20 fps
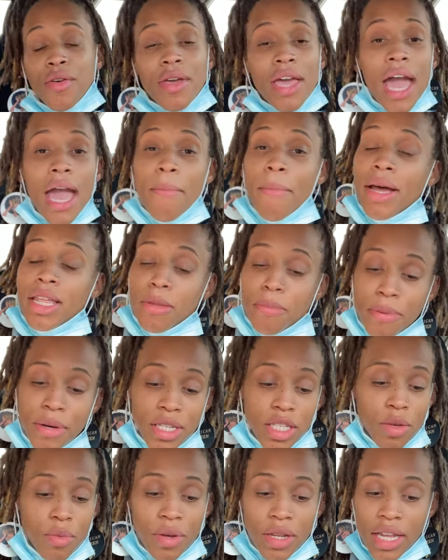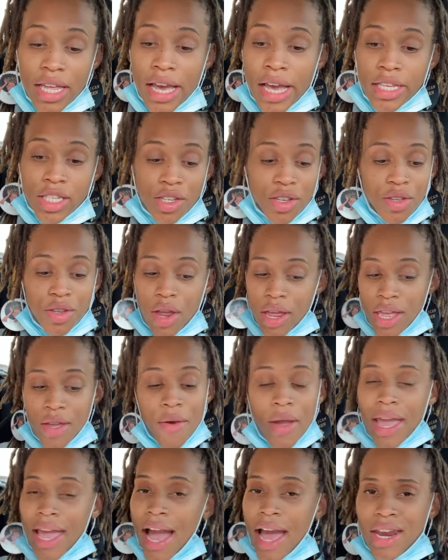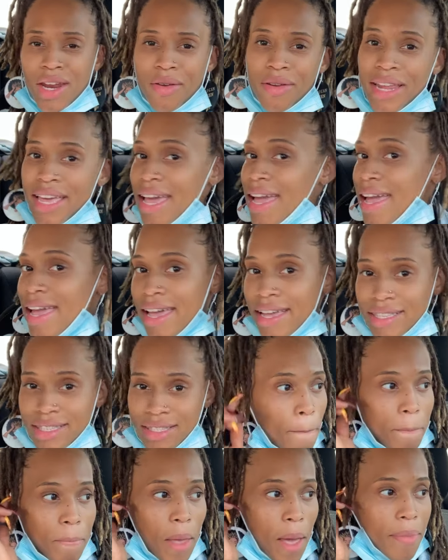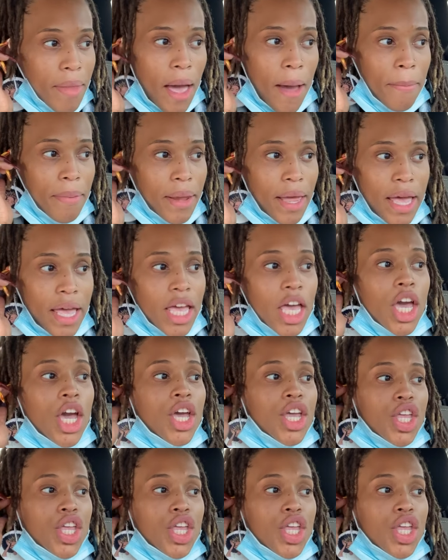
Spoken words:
you came out the pussy with legs or you ain't got no legs. I'm not playing.